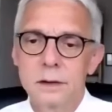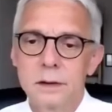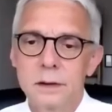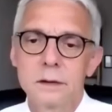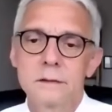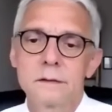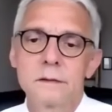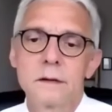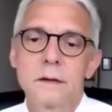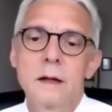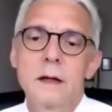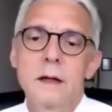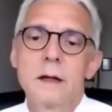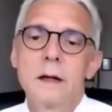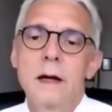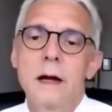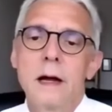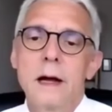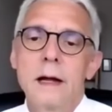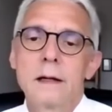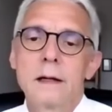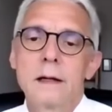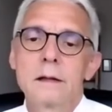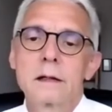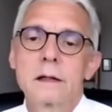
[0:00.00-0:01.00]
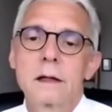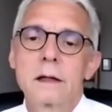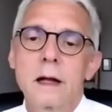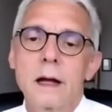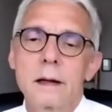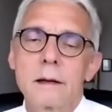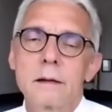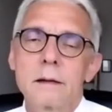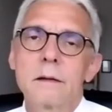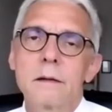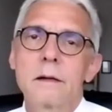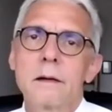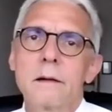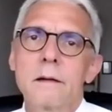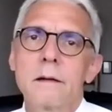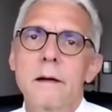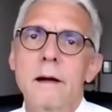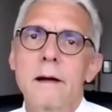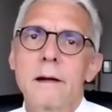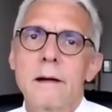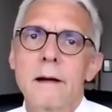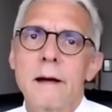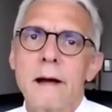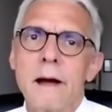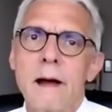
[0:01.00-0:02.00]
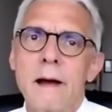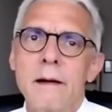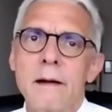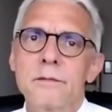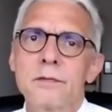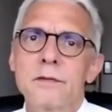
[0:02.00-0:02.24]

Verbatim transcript: nodes and can uh,